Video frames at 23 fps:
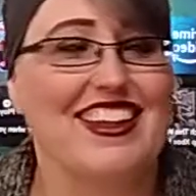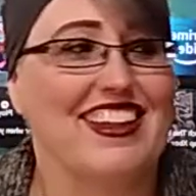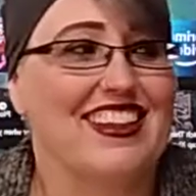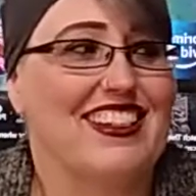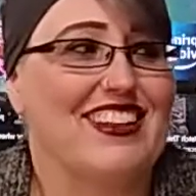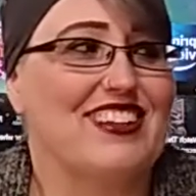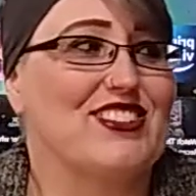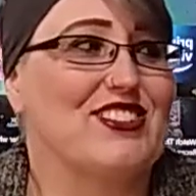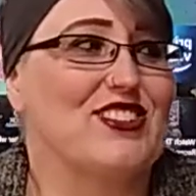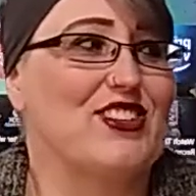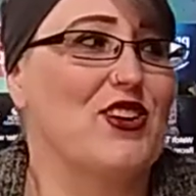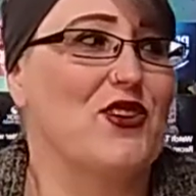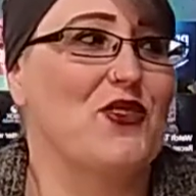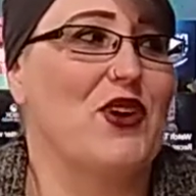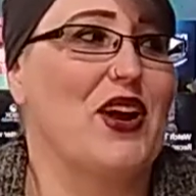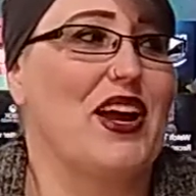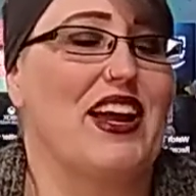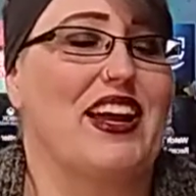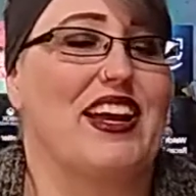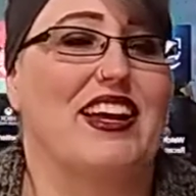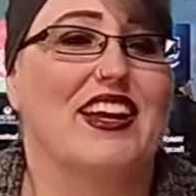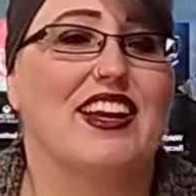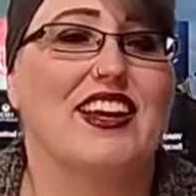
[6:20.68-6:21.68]
There's no
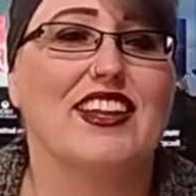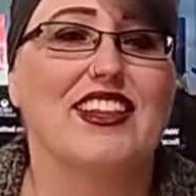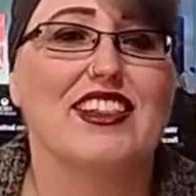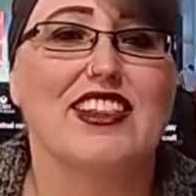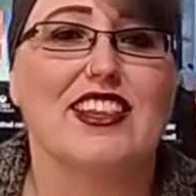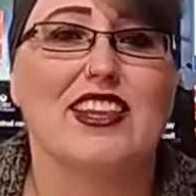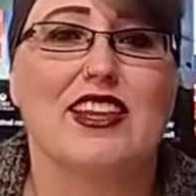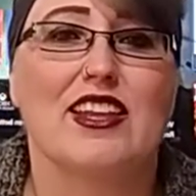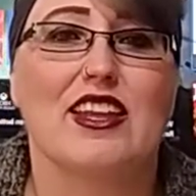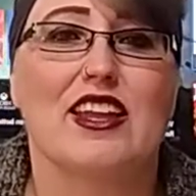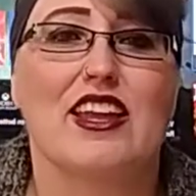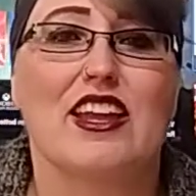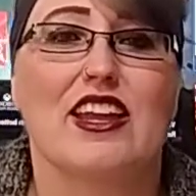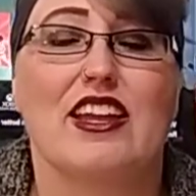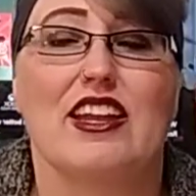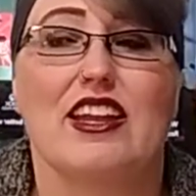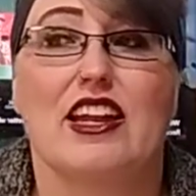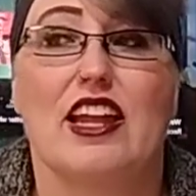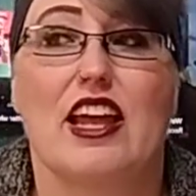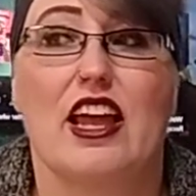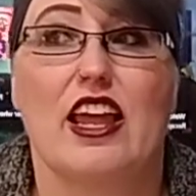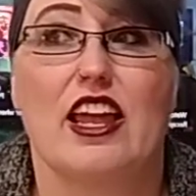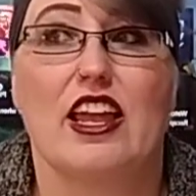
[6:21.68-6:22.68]
way.
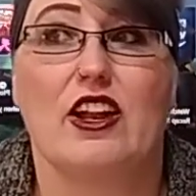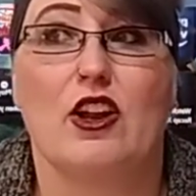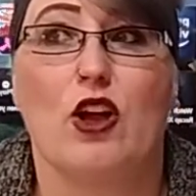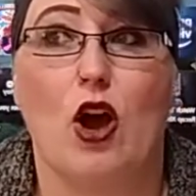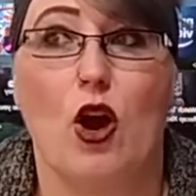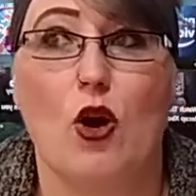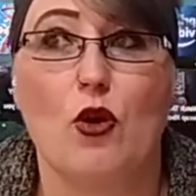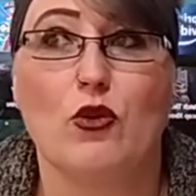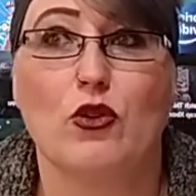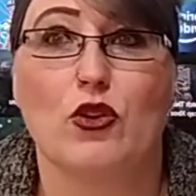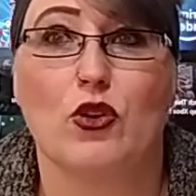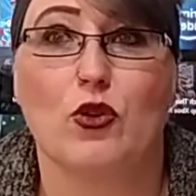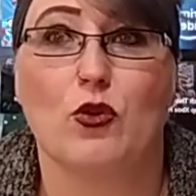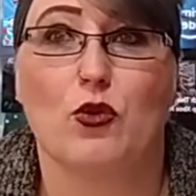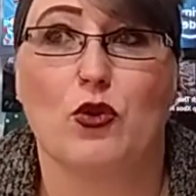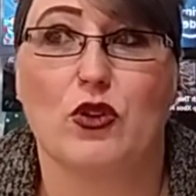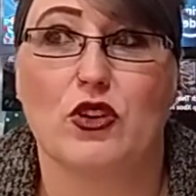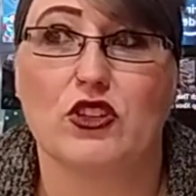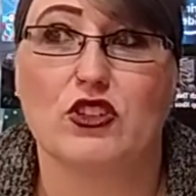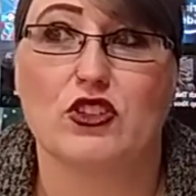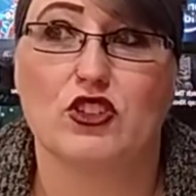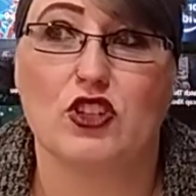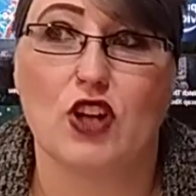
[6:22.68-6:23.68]
And an owner
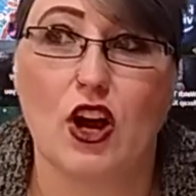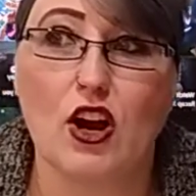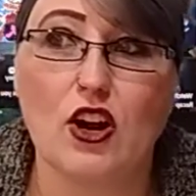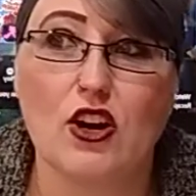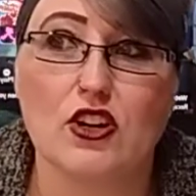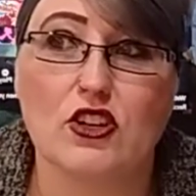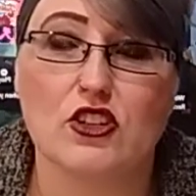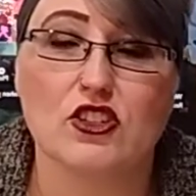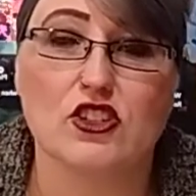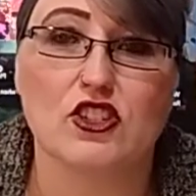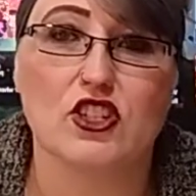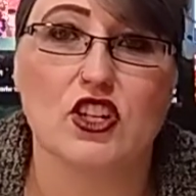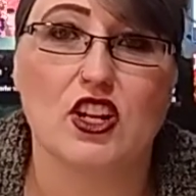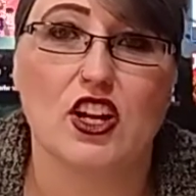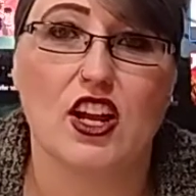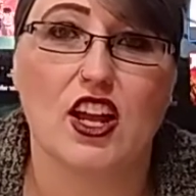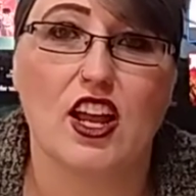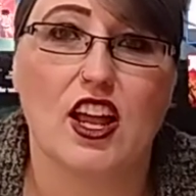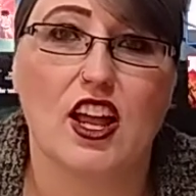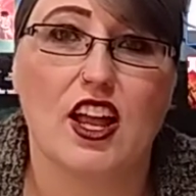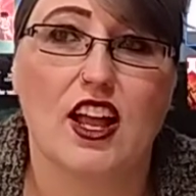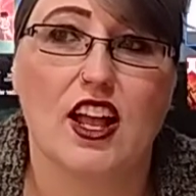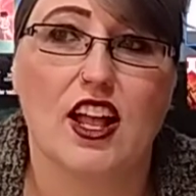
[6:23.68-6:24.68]
wouldn't charge
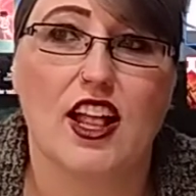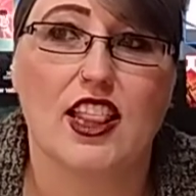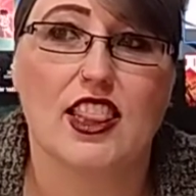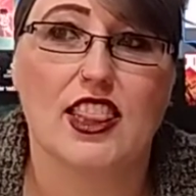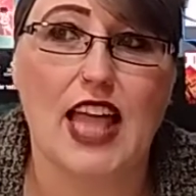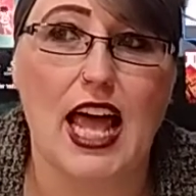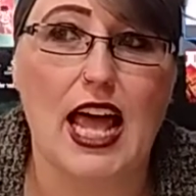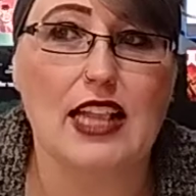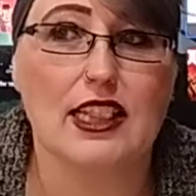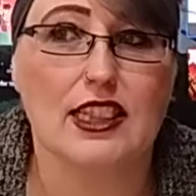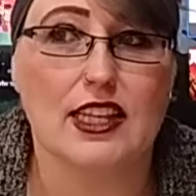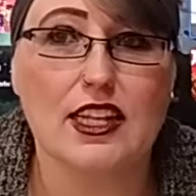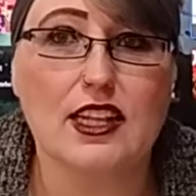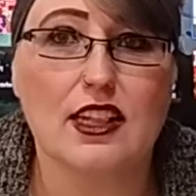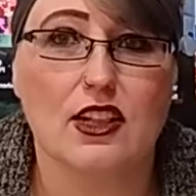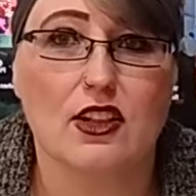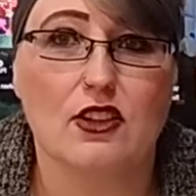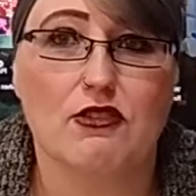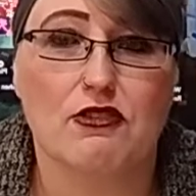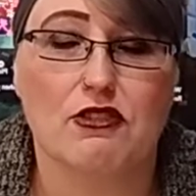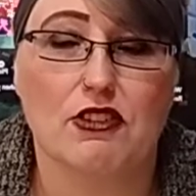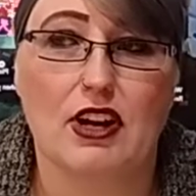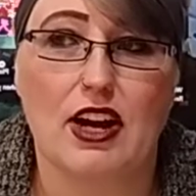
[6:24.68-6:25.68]
that
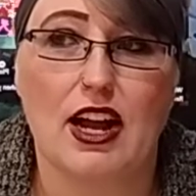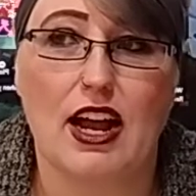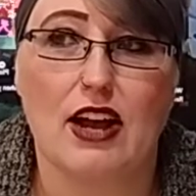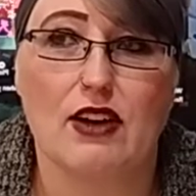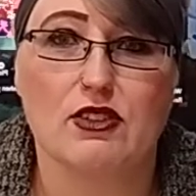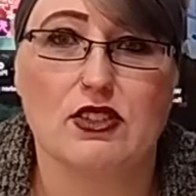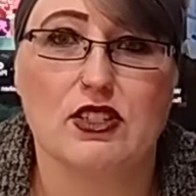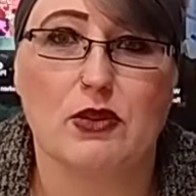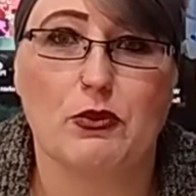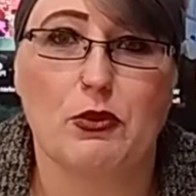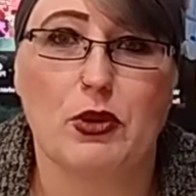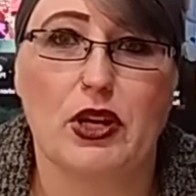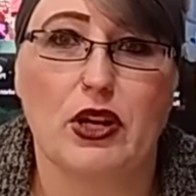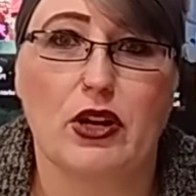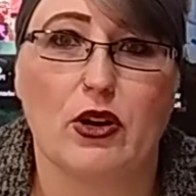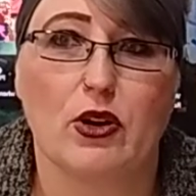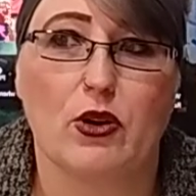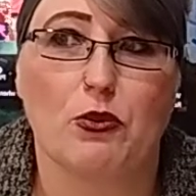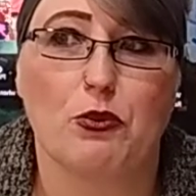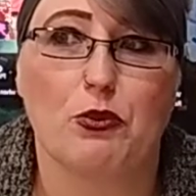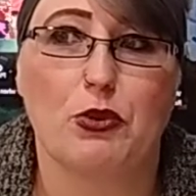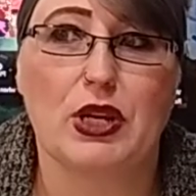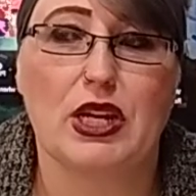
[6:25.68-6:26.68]
little for a house up
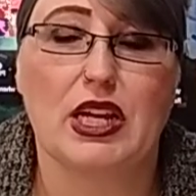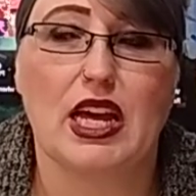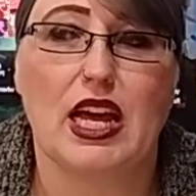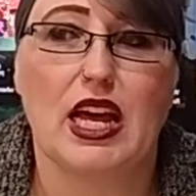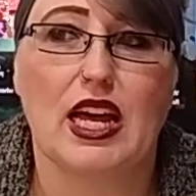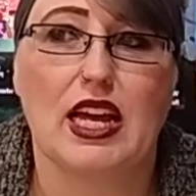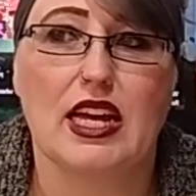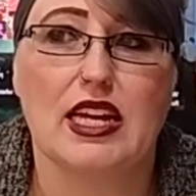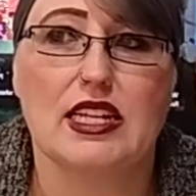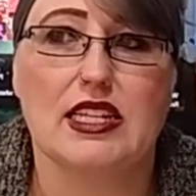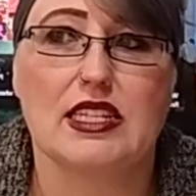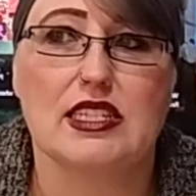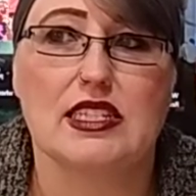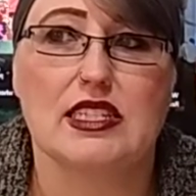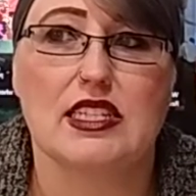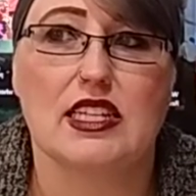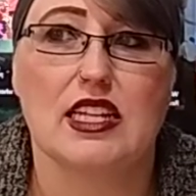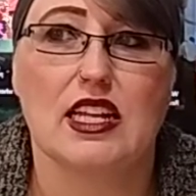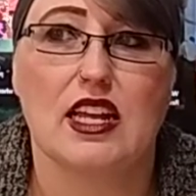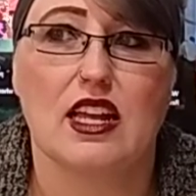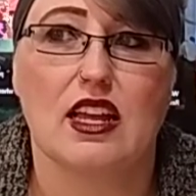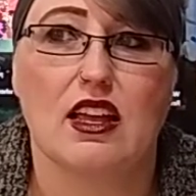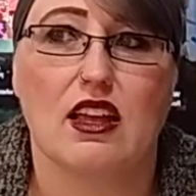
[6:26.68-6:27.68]
here because
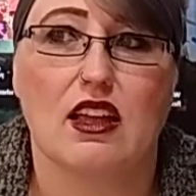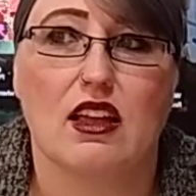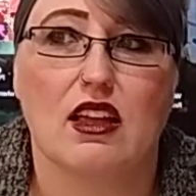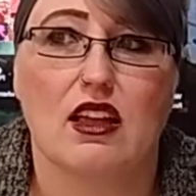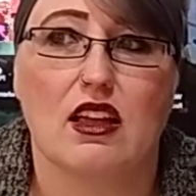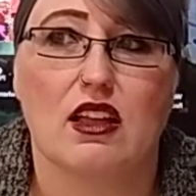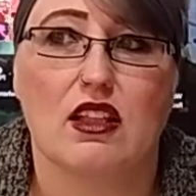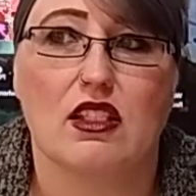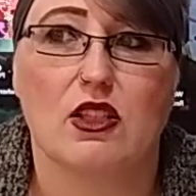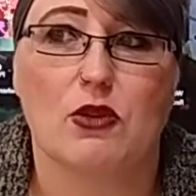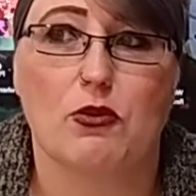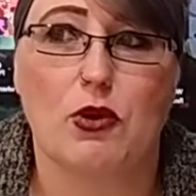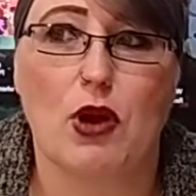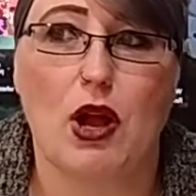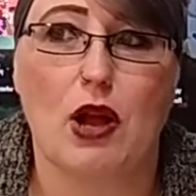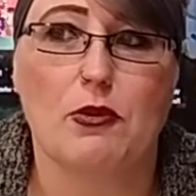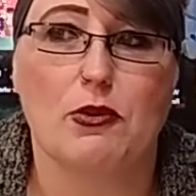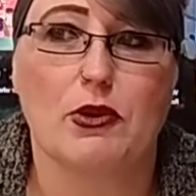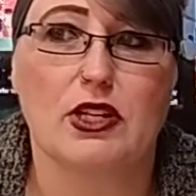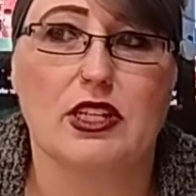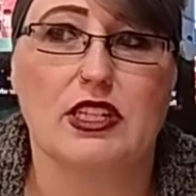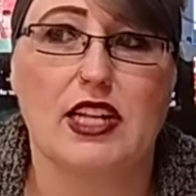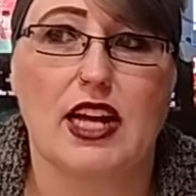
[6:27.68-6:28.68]
the
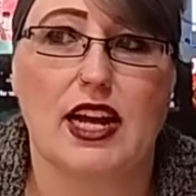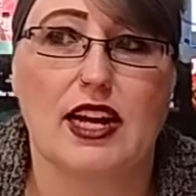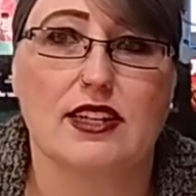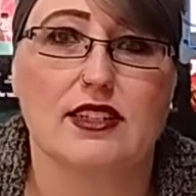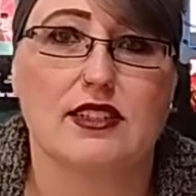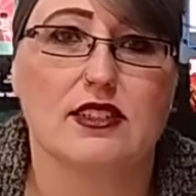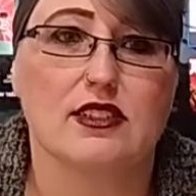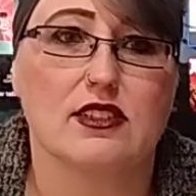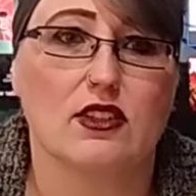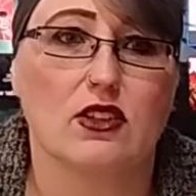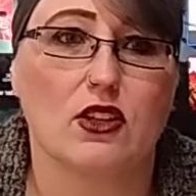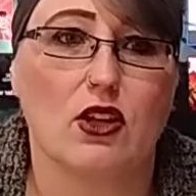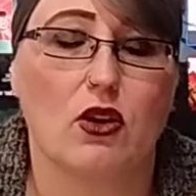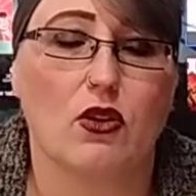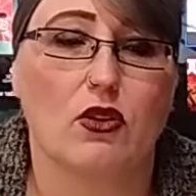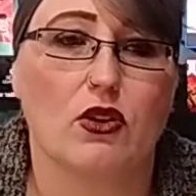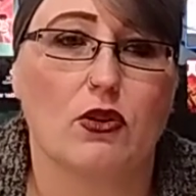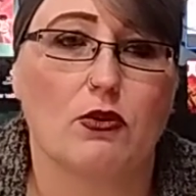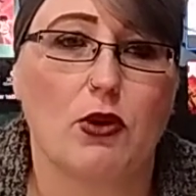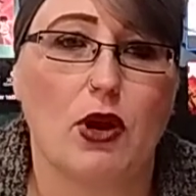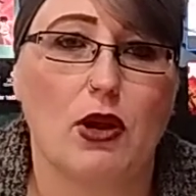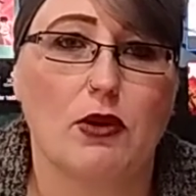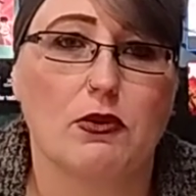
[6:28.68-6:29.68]
property taxes alone
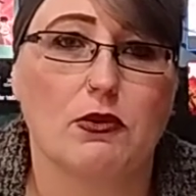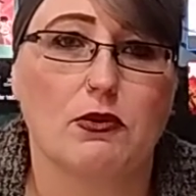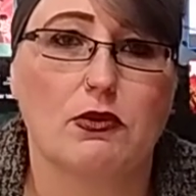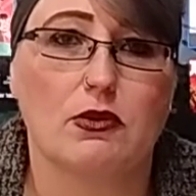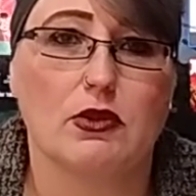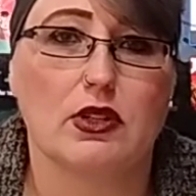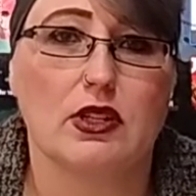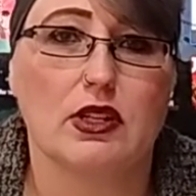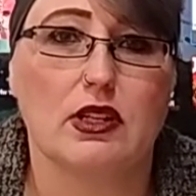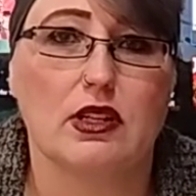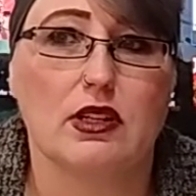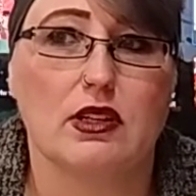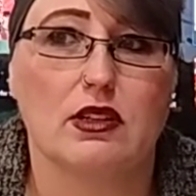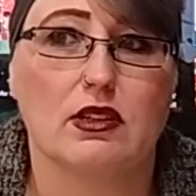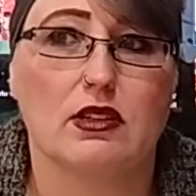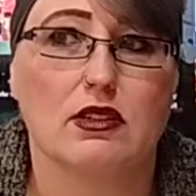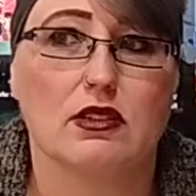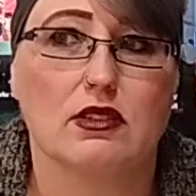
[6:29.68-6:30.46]
are probably